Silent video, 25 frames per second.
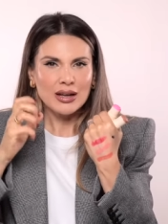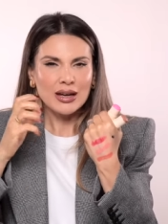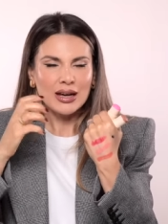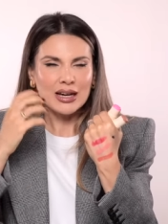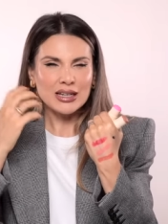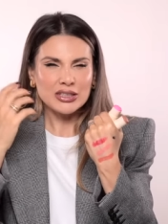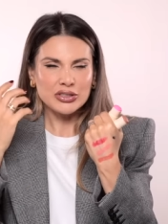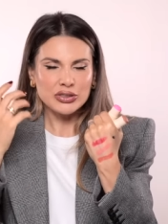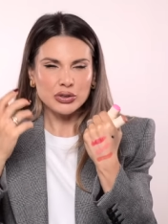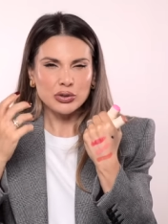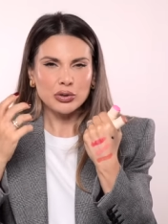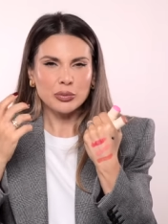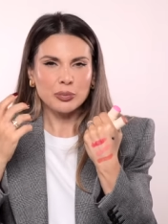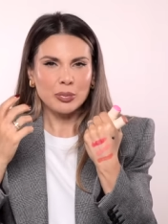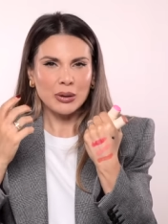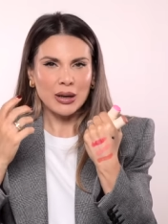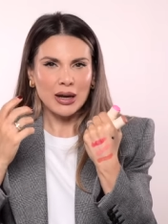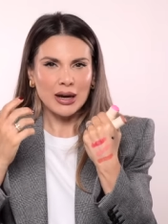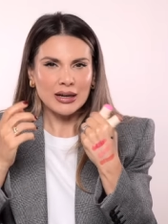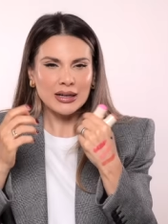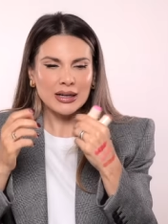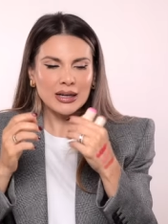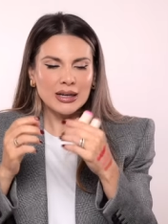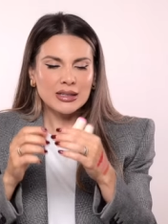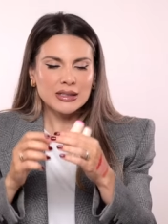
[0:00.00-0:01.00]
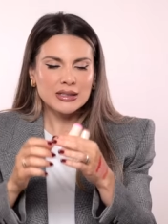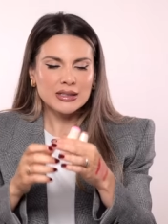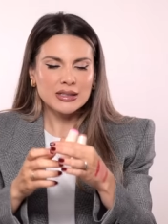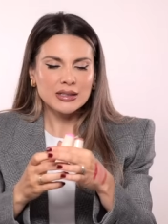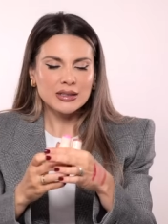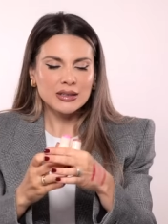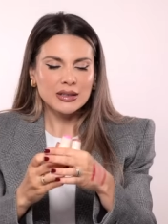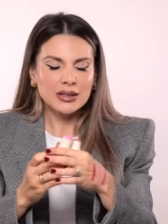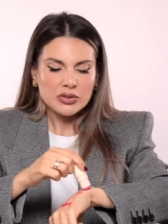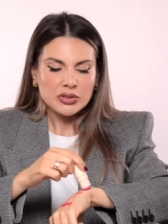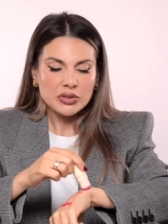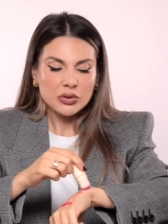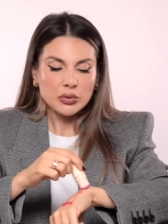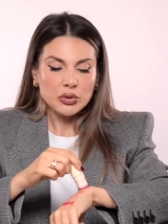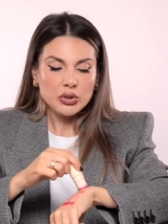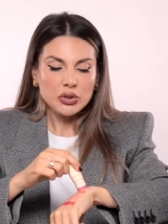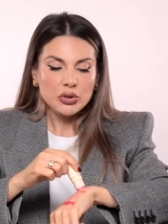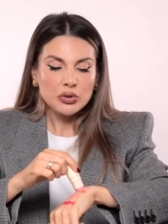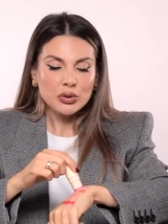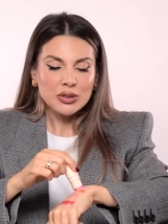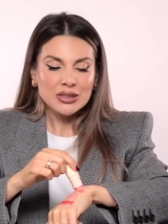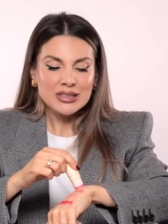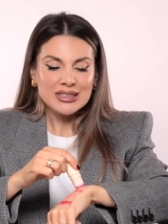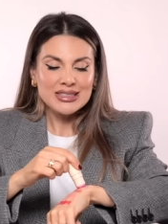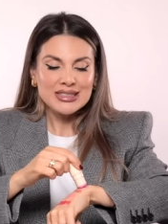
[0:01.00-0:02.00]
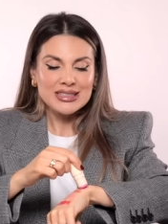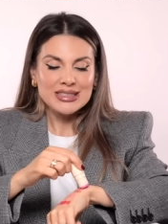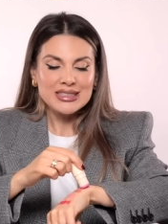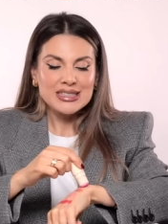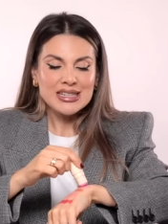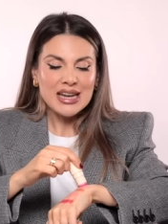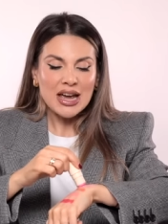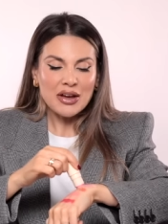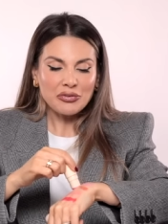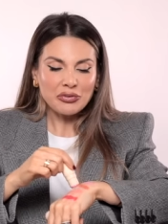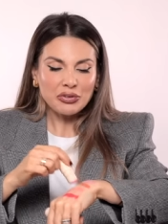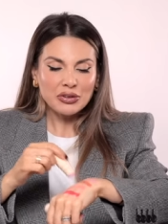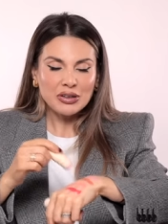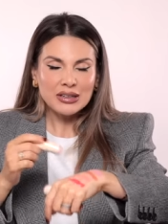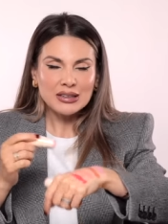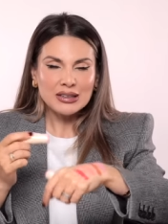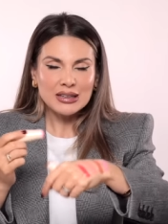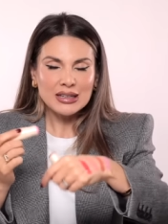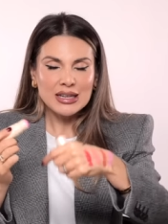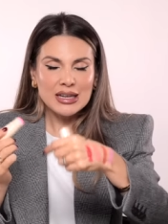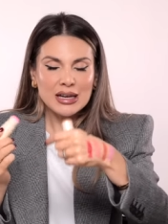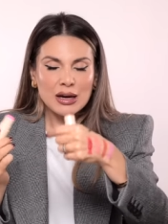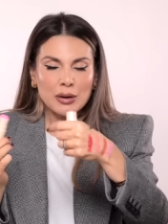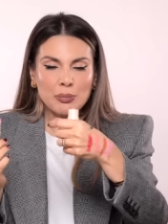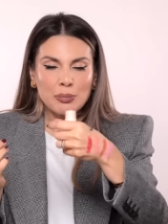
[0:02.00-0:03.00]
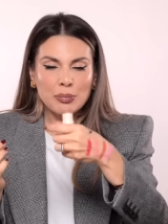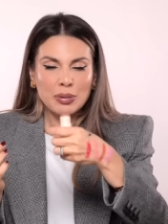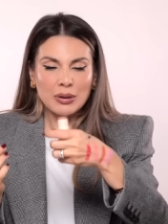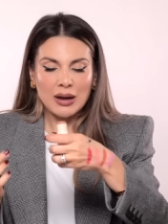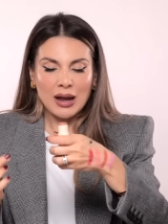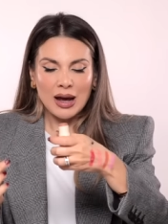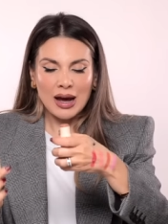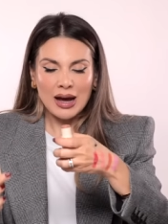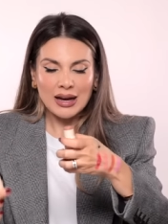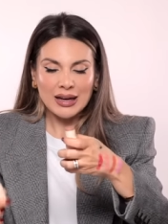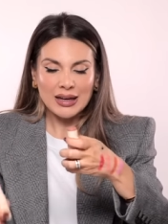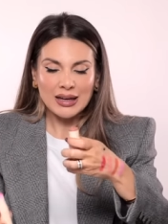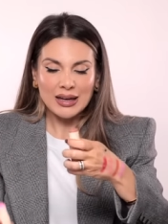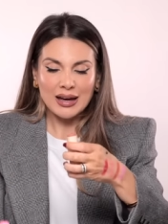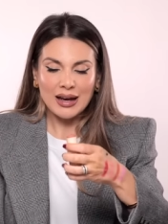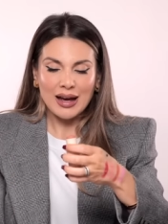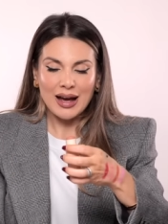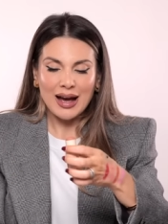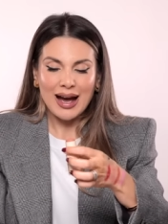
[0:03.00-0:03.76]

as you apply it. So you could definitely apply